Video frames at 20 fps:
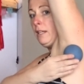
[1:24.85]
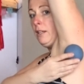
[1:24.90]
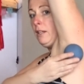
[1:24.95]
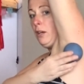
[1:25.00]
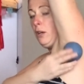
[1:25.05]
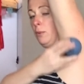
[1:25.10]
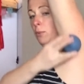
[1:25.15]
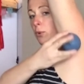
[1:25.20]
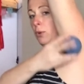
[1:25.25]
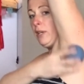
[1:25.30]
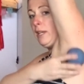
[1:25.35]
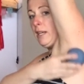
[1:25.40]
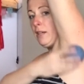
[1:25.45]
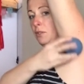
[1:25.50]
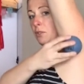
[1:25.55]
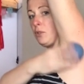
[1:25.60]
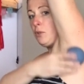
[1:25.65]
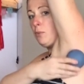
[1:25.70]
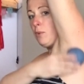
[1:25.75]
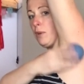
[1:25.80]
Now I'm going
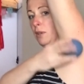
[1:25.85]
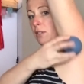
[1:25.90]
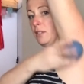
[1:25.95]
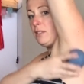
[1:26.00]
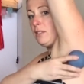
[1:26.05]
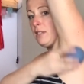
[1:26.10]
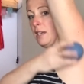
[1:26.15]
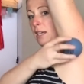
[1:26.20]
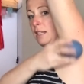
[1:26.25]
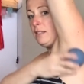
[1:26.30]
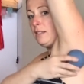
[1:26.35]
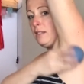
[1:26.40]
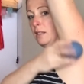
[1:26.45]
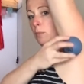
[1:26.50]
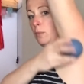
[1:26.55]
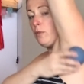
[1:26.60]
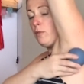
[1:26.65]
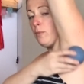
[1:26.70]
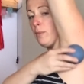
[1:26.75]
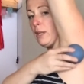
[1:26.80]
out to where the side
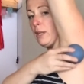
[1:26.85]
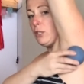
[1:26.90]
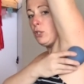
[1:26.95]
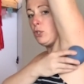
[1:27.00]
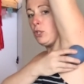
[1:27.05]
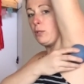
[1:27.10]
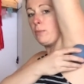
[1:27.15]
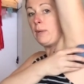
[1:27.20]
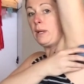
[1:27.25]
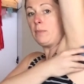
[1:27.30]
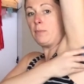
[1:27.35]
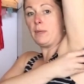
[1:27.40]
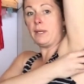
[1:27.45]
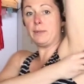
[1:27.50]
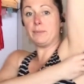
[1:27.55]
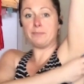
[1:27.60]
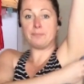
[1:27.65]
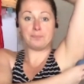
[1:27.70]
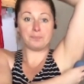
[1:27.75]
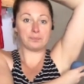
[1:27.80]
seam of my shirt might
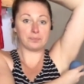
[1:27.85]
be.